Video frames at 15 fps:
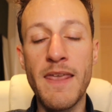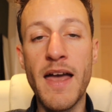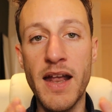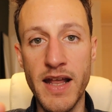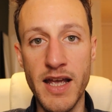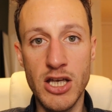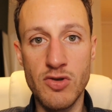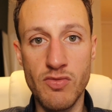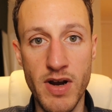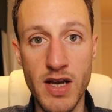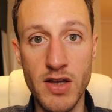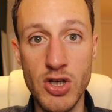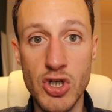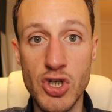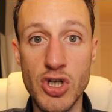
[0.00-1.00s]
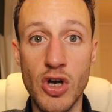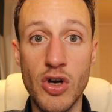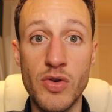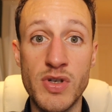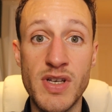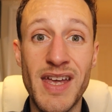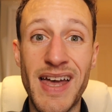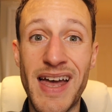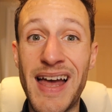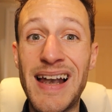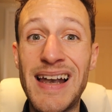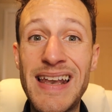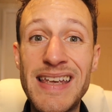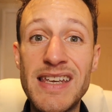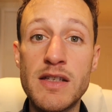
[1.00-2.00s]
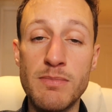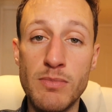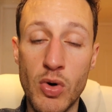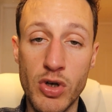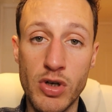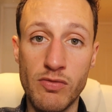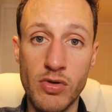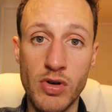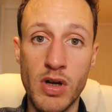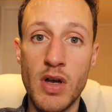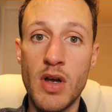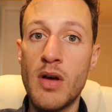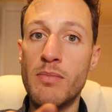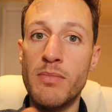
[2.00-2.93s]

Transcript: an x-ray that shows at least moderate,